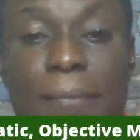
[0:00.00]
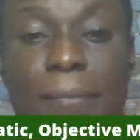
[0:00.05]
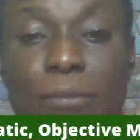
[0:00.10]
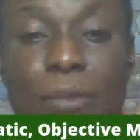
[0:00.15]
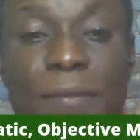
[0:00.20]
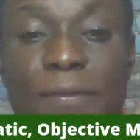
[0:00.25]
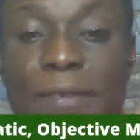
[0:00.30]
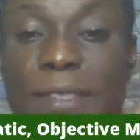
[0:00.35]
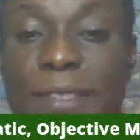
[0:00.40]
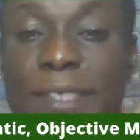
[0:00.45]

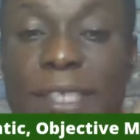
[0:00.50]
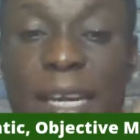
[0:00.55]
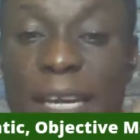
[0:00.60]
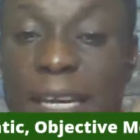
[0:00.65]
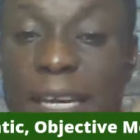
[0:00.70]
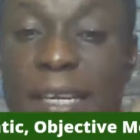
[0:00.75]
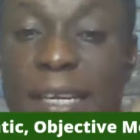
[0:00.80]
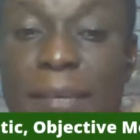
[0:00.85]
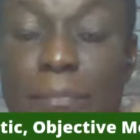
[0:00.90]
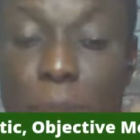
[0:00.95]
We've
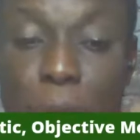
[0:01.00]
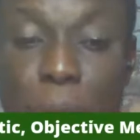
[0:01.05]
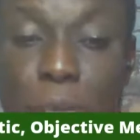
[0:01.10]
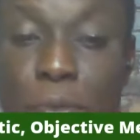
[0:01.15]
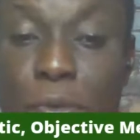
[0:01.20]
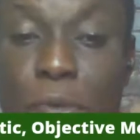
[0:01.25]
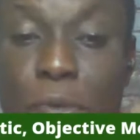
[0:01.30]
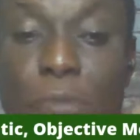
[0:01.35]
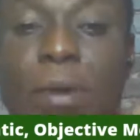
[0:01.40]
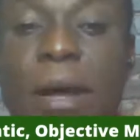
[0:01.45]
seen
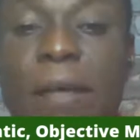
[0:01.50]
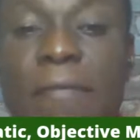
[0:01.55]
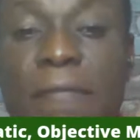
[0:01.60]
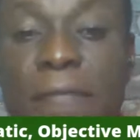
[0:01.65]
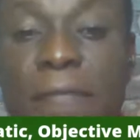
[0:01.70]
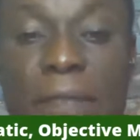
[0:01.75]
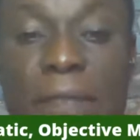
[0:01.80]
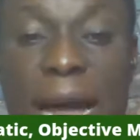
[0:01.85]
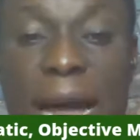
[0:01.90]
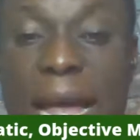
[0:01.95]
people who are
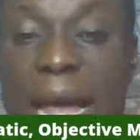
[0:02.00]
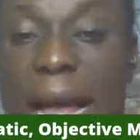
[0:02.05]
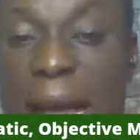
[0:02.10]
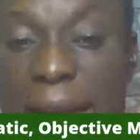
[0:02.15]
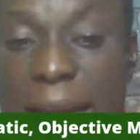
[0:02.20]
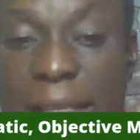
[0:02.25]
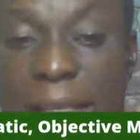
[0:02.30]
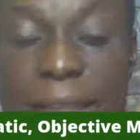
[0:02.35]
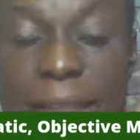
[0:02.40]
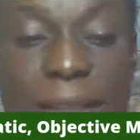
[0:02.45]

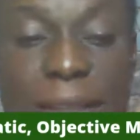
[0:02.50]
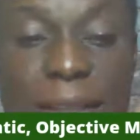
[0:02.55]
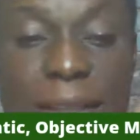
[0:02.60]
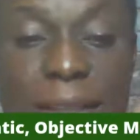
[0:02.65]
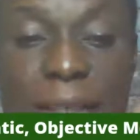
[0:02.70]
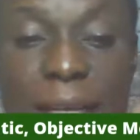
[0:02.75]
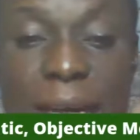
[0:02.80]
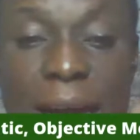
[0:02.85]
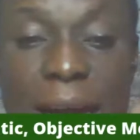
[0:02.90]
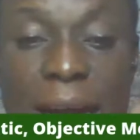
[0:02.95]
fired,
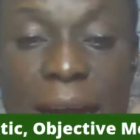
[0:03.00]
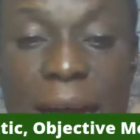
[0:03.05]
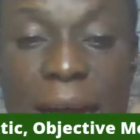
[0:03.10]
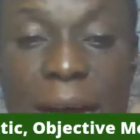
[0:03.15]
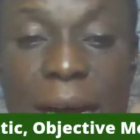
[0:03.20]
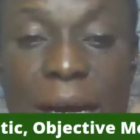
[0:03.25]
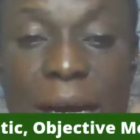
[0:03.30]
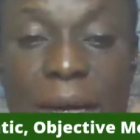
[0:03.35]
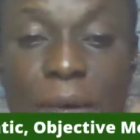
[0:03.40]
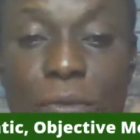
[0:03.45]

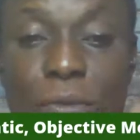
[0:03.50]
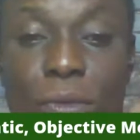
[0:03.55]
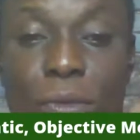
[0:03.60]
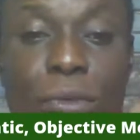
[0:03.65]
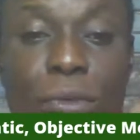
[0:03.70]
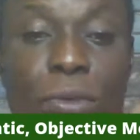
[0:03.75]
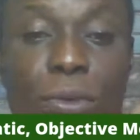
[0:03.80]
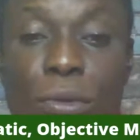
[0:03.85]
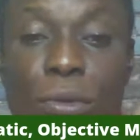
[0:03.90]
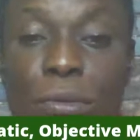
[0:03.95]

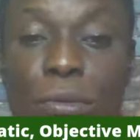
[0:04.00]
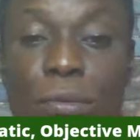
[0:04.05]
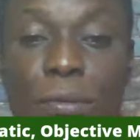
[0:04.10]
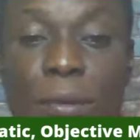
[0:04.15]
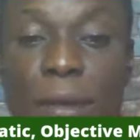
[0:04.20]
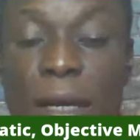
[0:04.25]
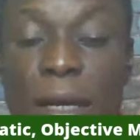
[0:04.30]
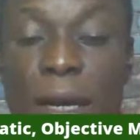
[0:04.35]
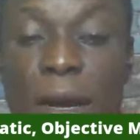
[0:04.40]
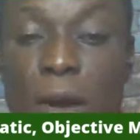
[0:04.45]
who
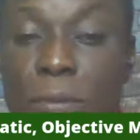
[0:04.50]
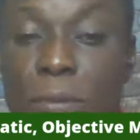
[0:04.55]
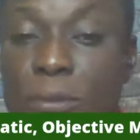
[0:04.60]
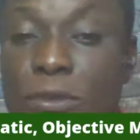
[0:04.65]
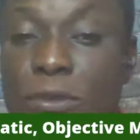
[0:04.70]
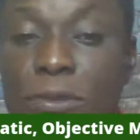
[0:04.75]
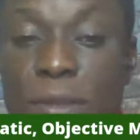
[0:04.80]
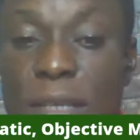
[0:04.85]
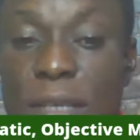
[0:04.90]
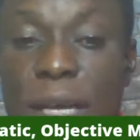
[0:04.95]
come
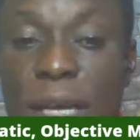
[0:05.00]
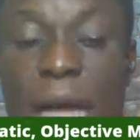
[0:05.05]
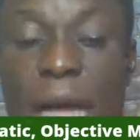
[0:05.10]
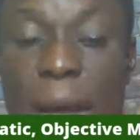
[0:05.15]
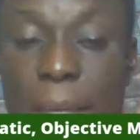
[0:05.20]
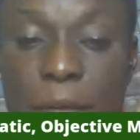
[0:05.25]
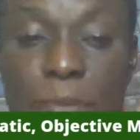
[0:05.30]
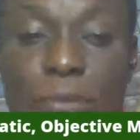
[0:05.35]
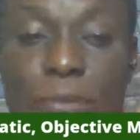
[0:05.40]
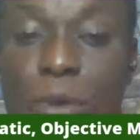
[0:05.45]
to say
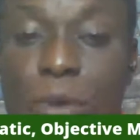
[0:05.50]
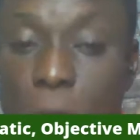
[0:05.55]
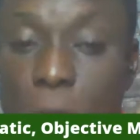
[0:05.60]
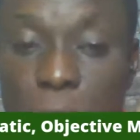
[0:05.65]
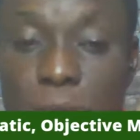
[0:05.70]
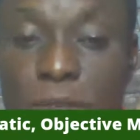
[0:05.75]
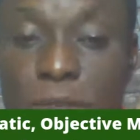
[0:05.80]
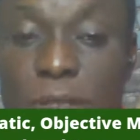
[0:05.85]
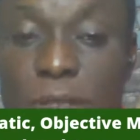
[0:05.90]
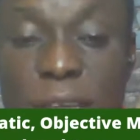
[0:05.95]

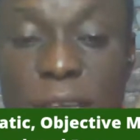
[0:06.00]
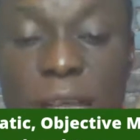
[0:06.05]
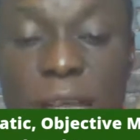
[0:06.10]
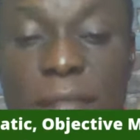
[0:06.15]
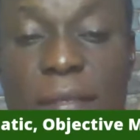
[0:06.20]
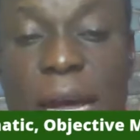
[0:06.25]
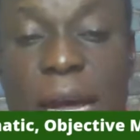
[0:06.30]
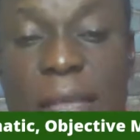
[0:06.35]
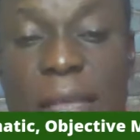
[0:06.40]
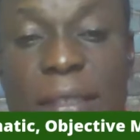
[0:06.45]

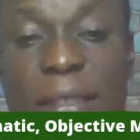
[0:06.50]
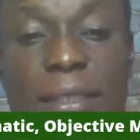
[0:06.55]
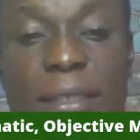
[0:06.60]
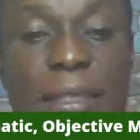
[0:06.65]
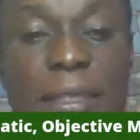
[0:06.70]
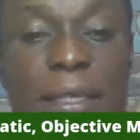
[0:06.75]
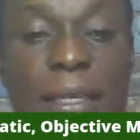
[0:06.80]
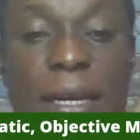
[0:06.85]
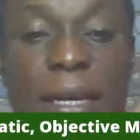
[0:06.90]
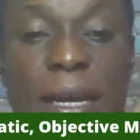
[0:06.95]
that
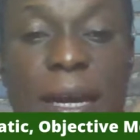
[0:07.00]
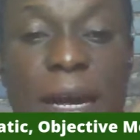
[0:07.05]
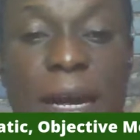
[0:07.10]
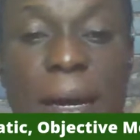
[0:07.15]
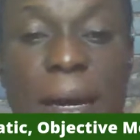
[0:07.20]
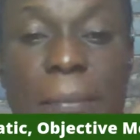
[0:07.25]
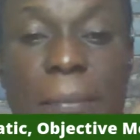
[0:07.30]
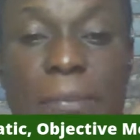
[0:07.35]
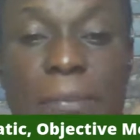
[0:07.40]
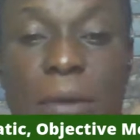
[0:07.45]

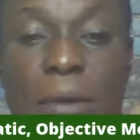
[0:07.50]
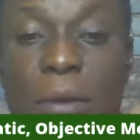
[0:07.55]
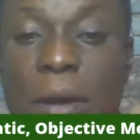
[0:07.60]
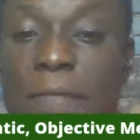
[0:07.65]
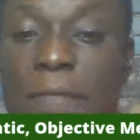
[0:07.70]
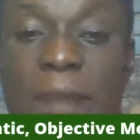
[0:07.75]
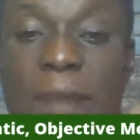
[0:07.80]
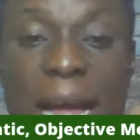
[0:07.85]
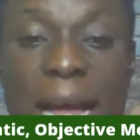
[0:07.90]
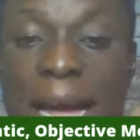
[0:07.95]
they were
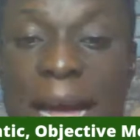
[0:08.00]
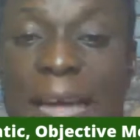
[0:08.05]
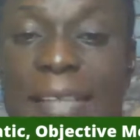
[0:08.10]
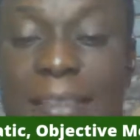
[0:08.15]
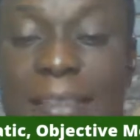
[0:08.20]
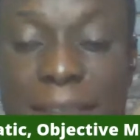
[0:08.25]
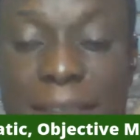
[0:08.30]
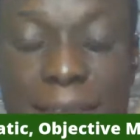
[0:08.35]
fired,